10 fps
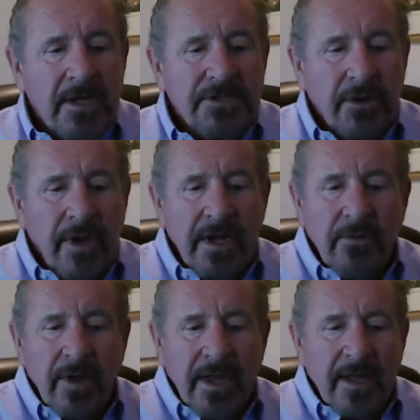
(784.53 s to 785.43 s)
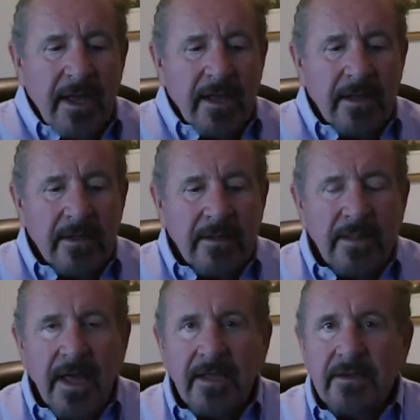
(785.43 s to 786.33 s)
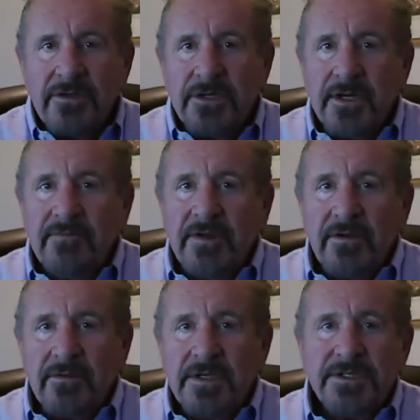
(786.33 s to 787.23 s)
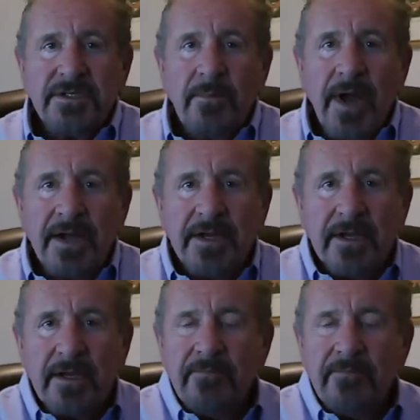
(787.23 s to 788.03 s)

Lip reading: anyway, that should give you at least some idea.